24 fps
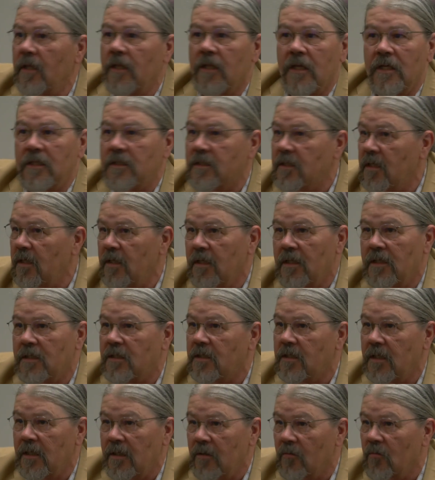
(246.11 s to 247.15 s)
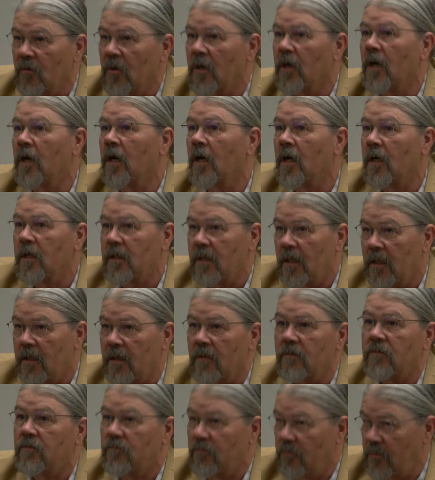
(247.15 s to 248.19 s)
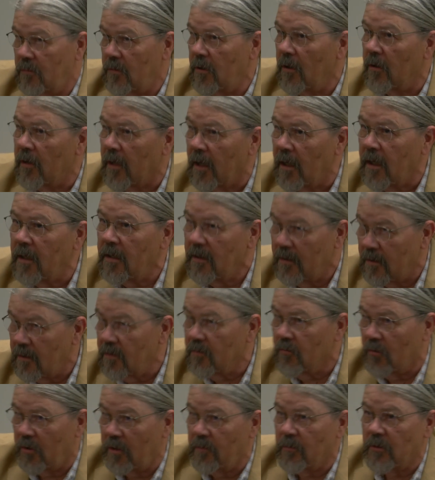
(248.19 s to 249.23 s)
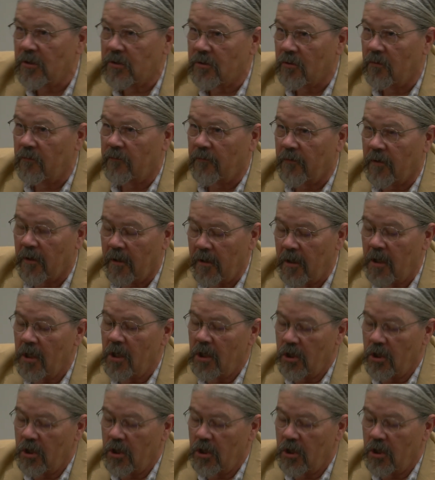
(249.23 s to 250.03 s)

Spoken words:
they say this didn't work, okay, you with me so far?